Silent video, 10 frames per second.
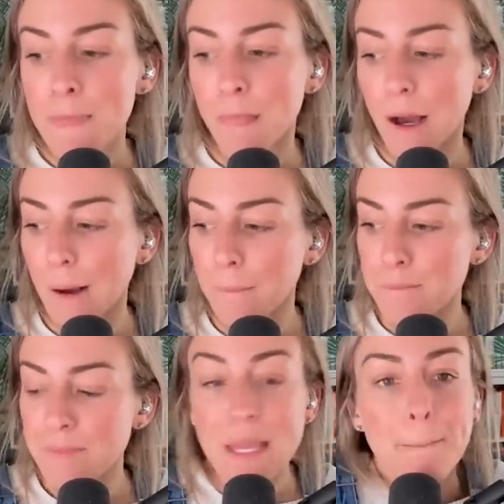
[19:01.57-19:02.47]

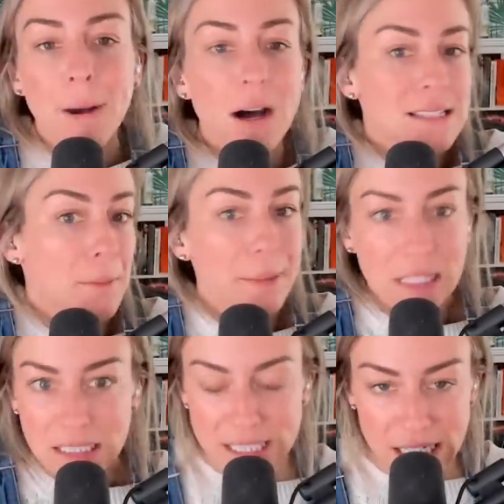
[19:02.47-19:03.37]
Um, the
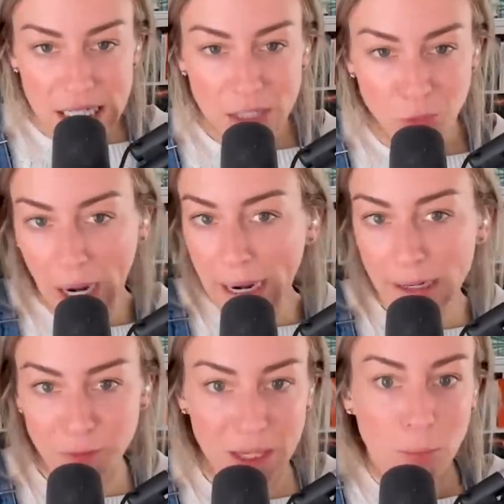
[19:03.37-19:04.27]
impossibility, right,
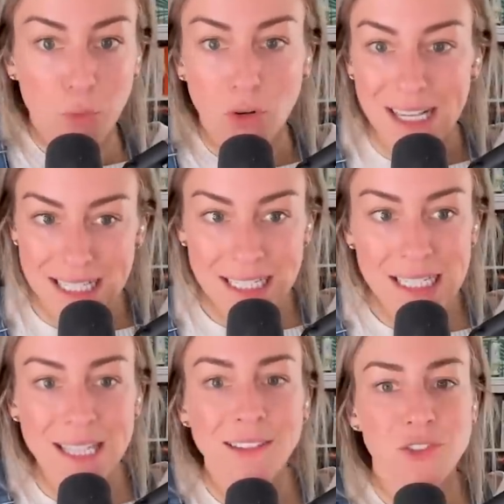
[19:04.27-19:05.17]
of being present
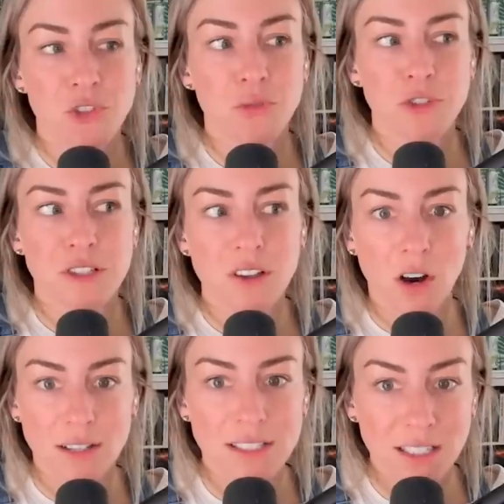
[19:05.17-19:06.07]
thanks to just
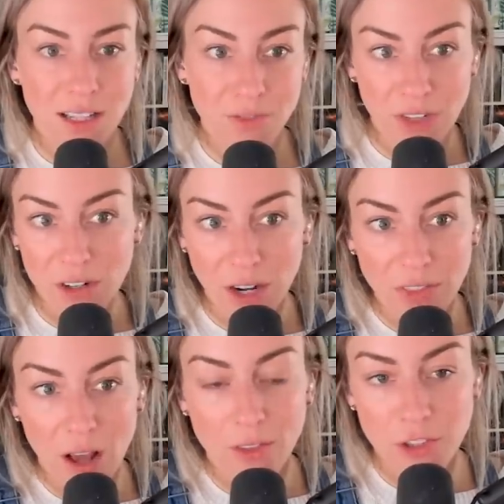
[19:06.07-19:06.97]
constantly fearing
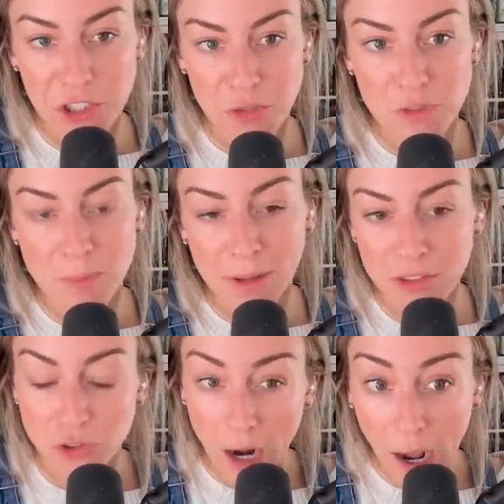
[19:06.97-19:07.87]
the other shoe's about
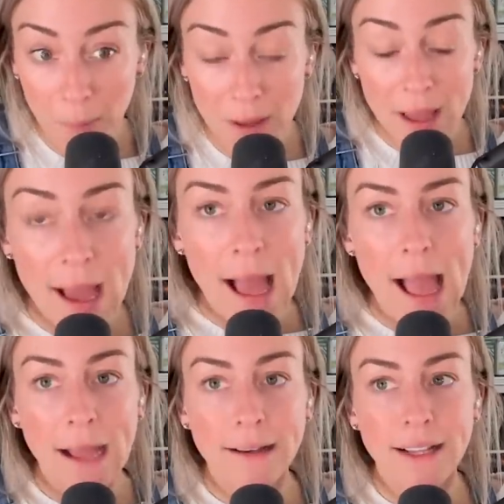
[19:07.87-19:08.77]
to drop.
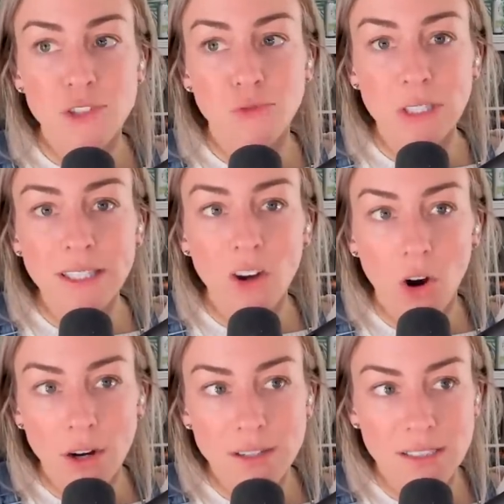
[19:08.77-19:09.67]
And it's really
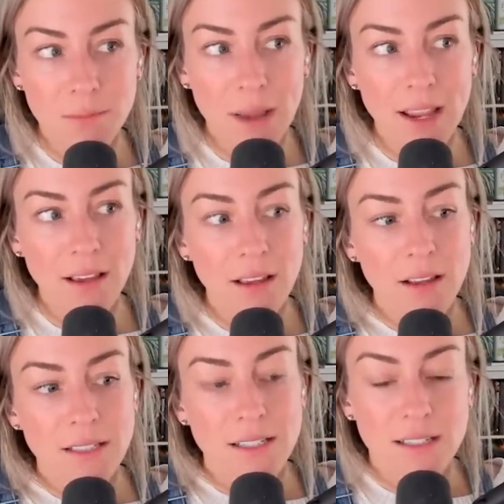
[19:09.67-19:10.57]
hard to make
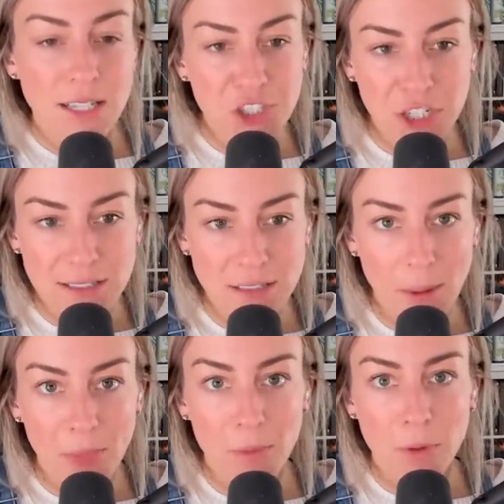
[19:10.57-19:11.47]
decisions
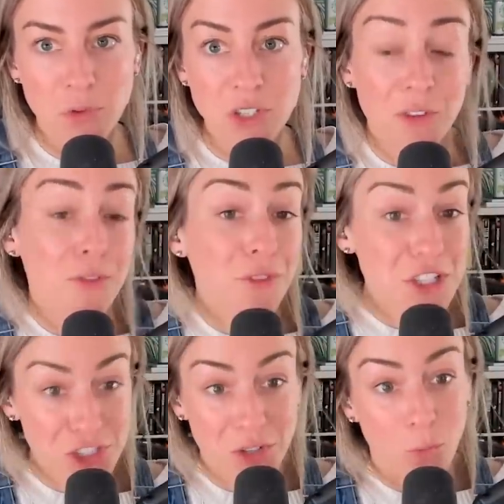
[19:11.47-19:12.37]
about the most
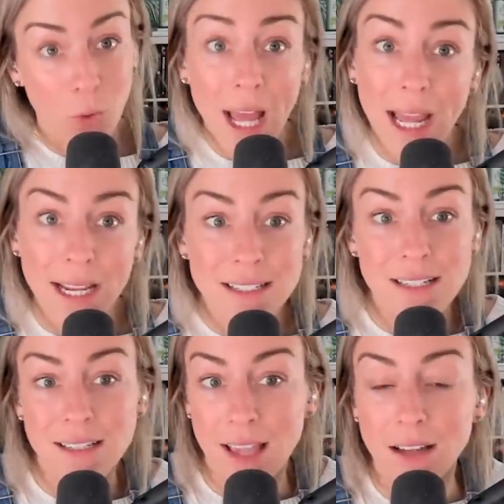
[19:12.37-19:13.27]
efficient way to
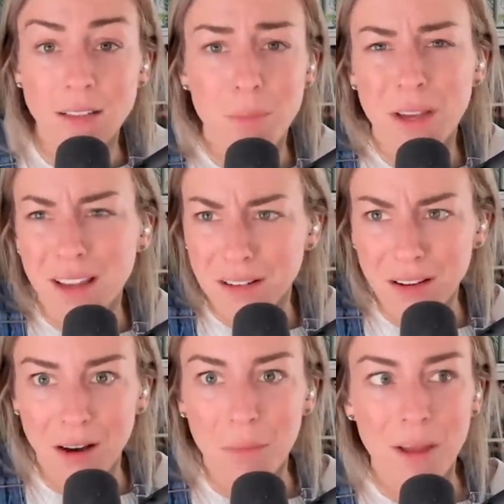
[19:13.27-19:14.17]
scale up
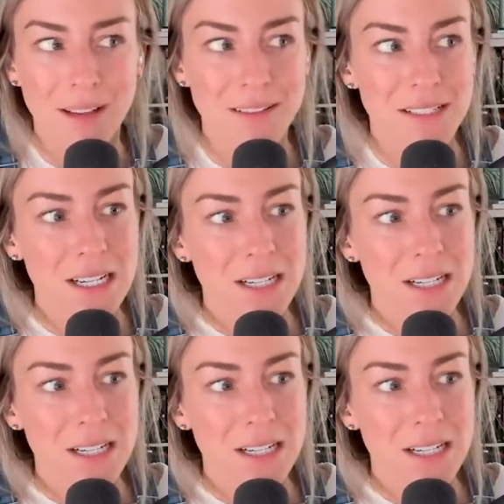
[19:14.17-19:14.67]
income and